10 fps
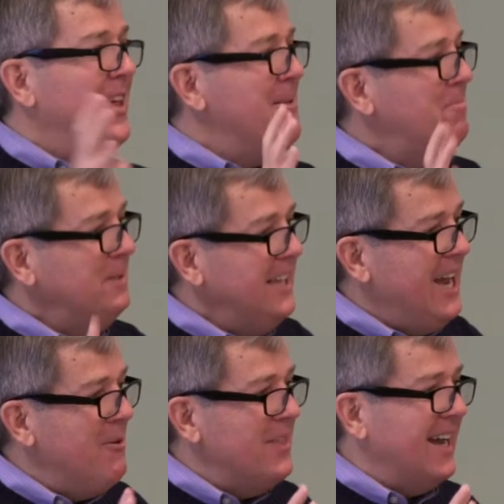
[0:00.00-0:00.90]
They
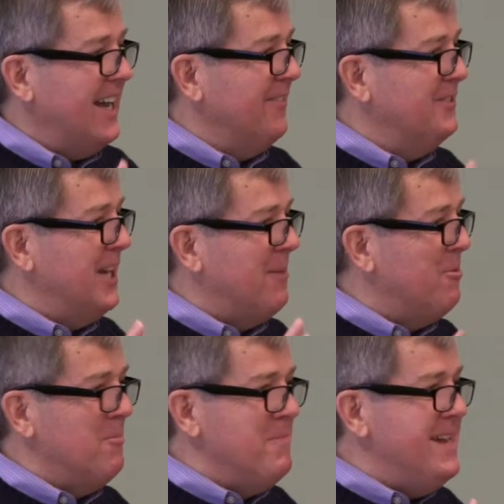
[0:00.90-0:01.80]
play with that kind of
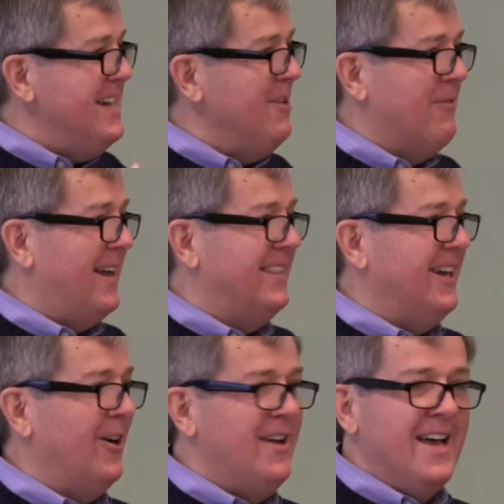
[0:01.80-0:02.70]
double meaning right
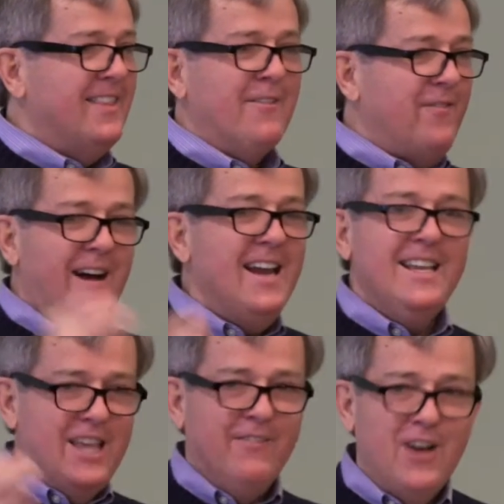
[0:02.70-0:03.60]
there that
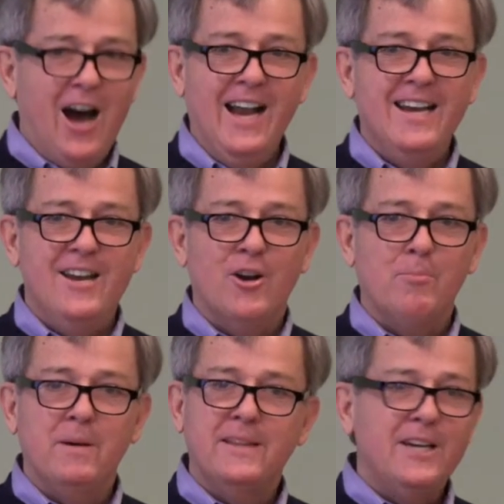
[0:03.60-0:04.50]
finally they've gotten
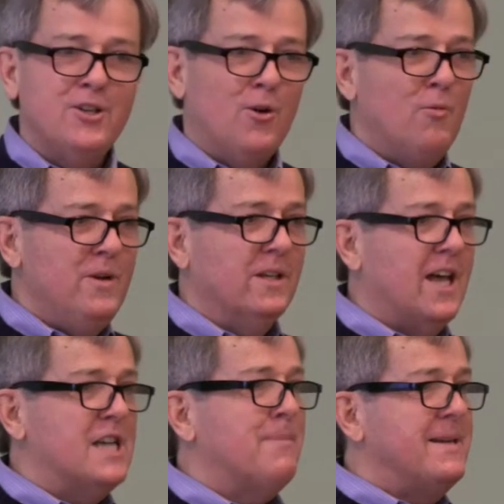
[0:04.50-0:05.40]
here, but they don't
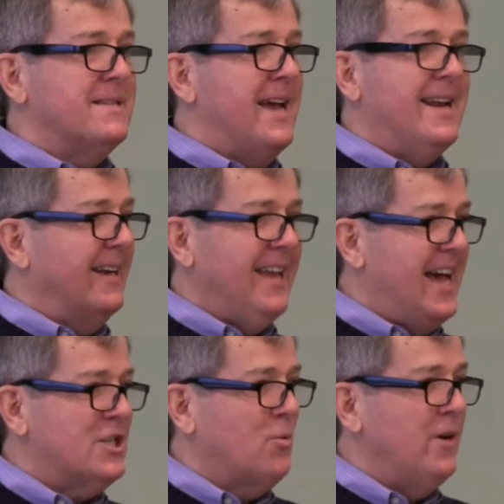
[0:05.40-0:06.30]
realize by saying at
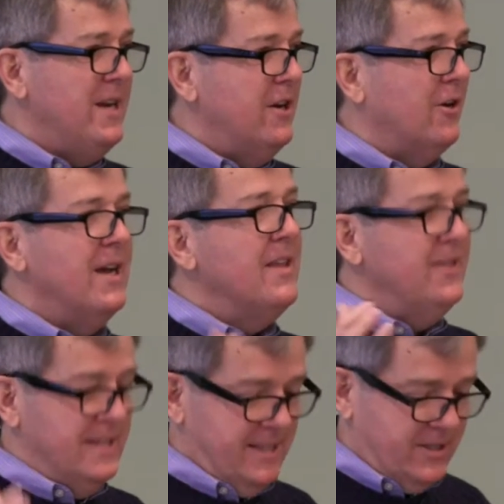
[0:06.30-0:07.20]
last we're here,
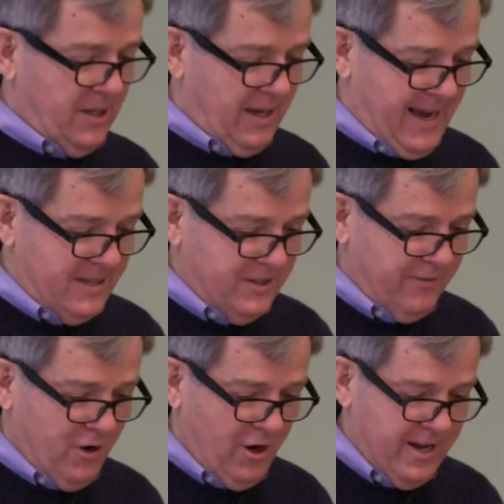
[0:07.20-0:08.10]
this is the last
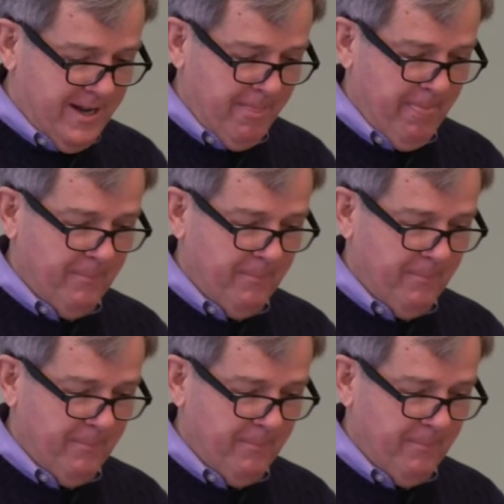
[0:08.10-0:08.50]
of Narnia.